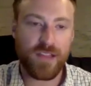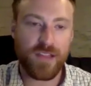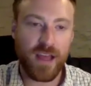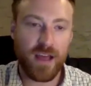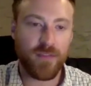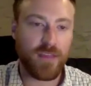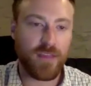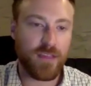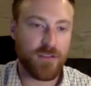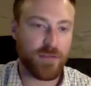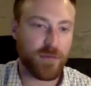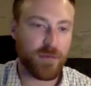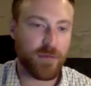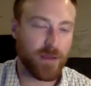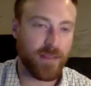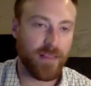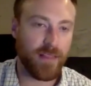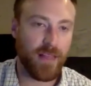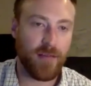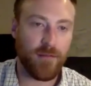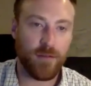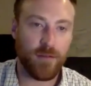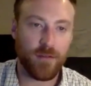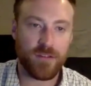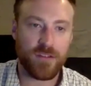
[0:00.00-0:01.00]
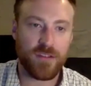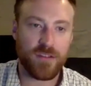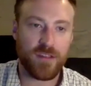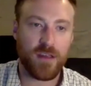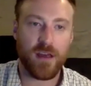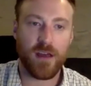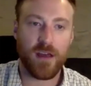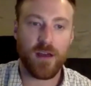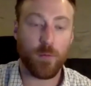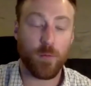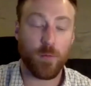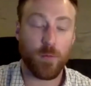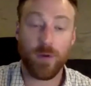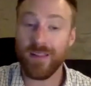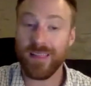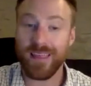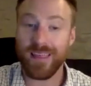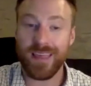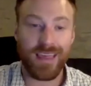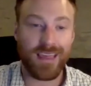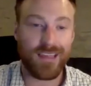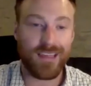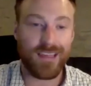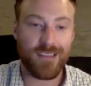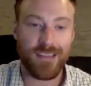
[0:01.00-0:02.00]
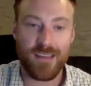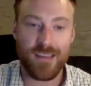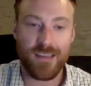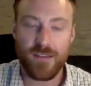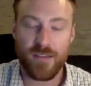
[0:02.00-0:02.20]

down these three levels really easily.